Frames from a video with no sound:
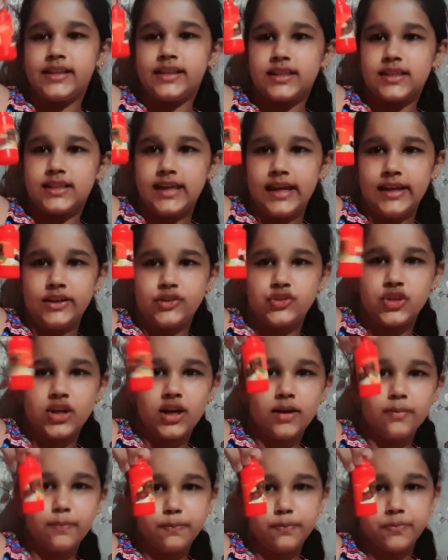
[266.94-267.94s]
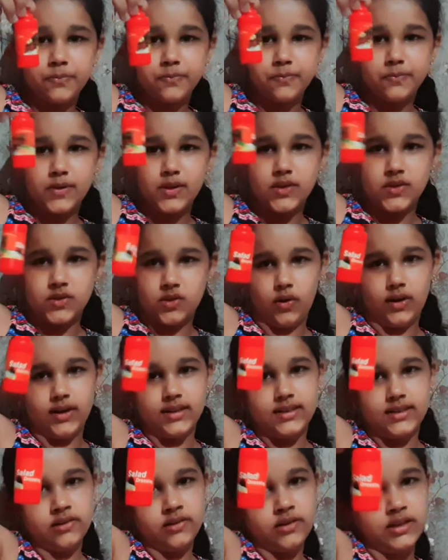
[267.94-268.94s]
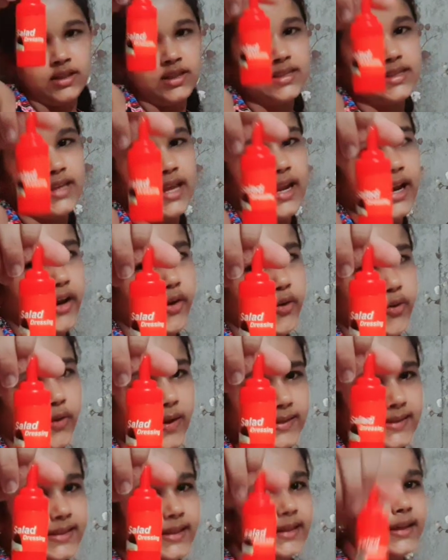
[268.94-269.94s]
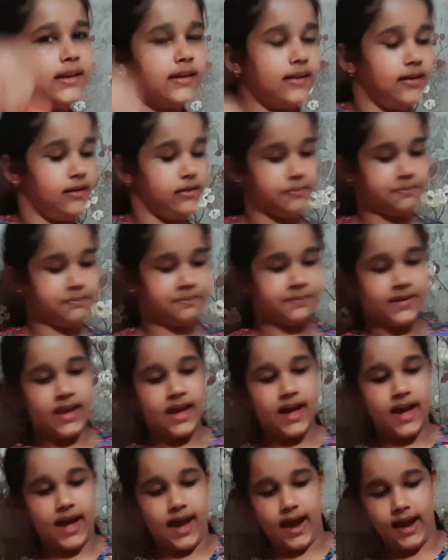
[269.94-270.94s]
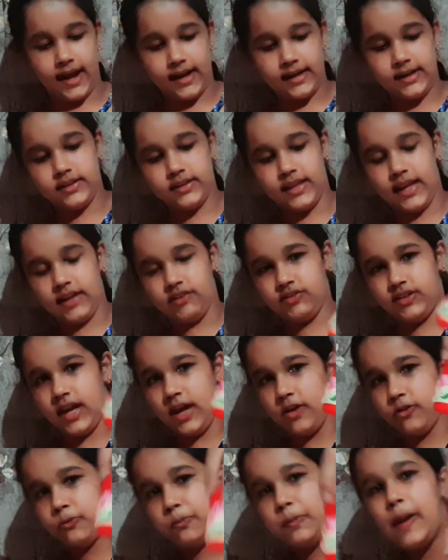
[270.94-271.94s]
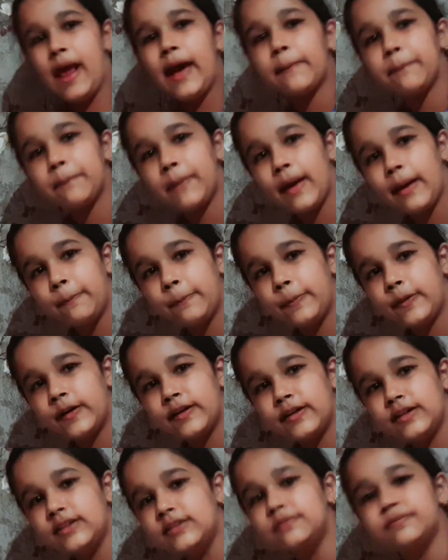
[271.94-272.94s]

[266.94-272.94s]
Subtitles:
ketchup, so it's written salad dressing here, and then we have black pepper.